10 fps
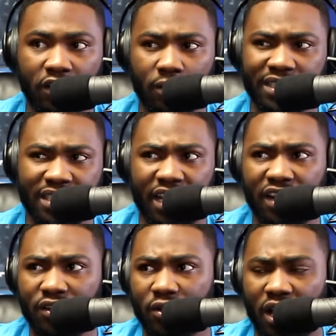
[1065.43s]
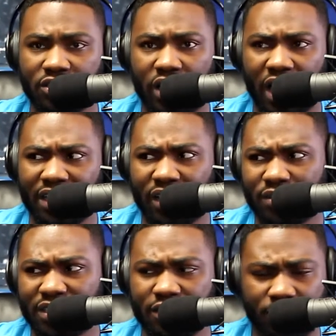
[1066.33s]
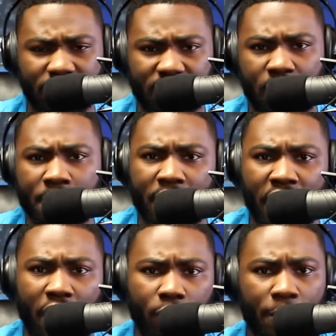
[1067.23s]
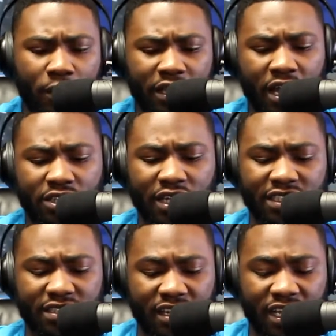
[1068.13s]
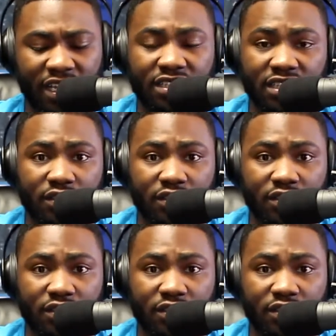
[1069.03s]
I know he signed a new contract. I think, was it 2 years ago? At one point, the contract is going